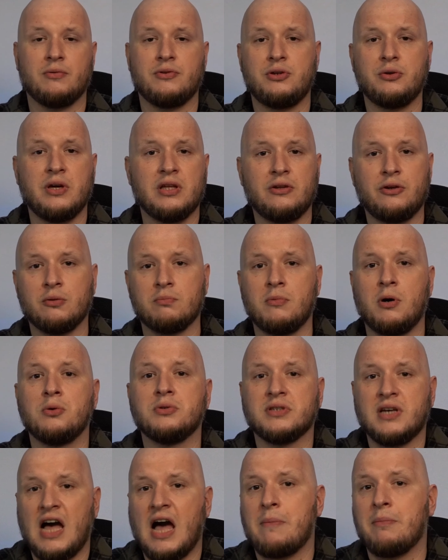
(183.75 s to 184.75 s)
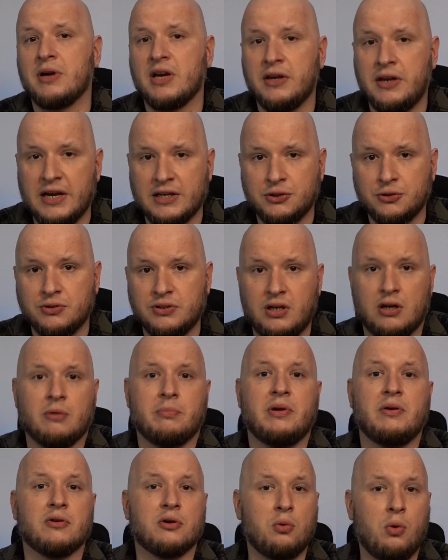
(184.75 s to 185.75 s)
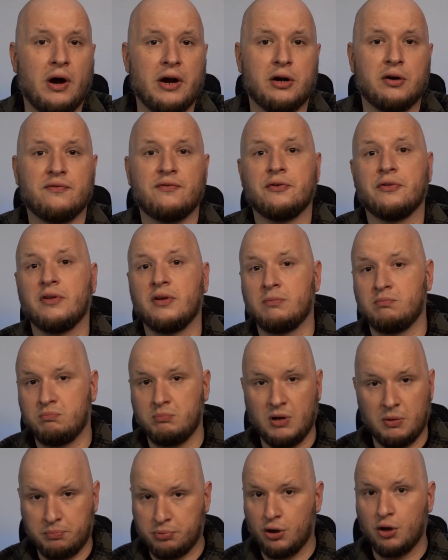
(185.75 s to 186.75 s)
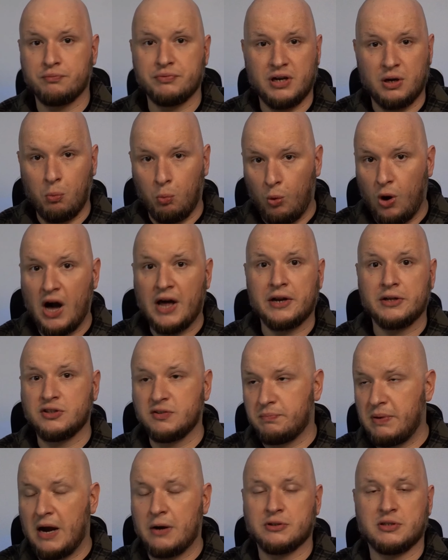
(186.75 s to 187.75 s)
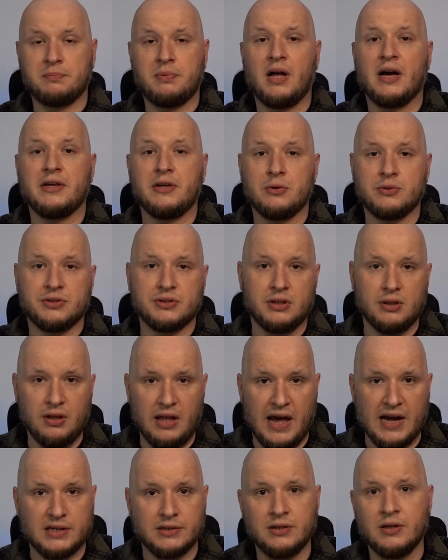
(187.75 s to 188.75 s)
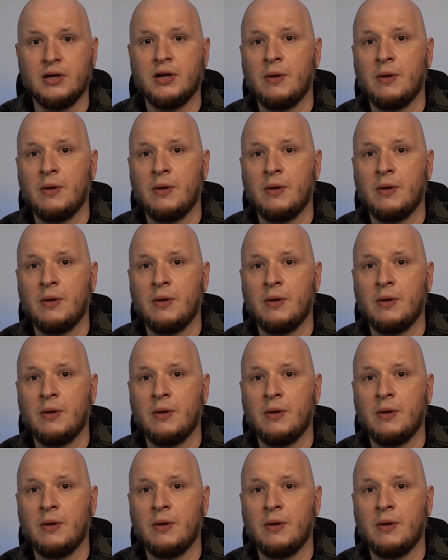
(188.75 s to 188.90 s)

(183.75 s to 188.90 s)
you get your most common connections that are gonna be required for the appropriate wattage of power supply you select.